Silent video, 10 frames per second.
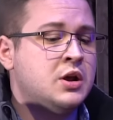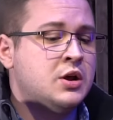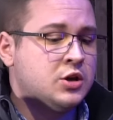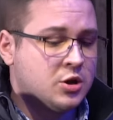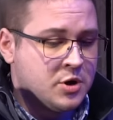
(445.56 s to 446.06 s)

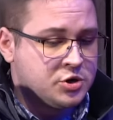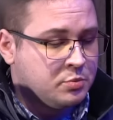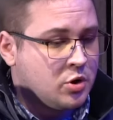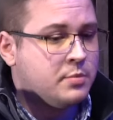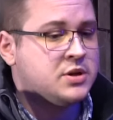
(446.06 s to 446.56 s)
commercial
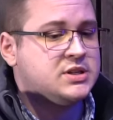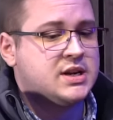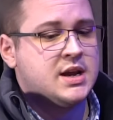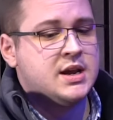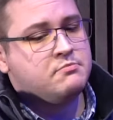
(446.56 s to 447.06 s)

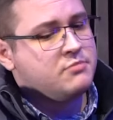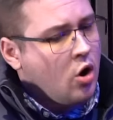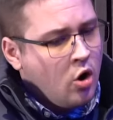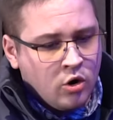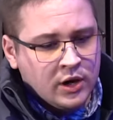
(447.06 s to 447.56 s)
property,
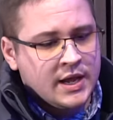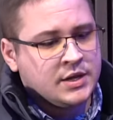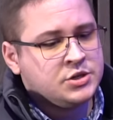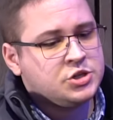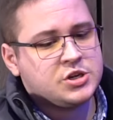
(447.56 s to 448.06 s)
haulage,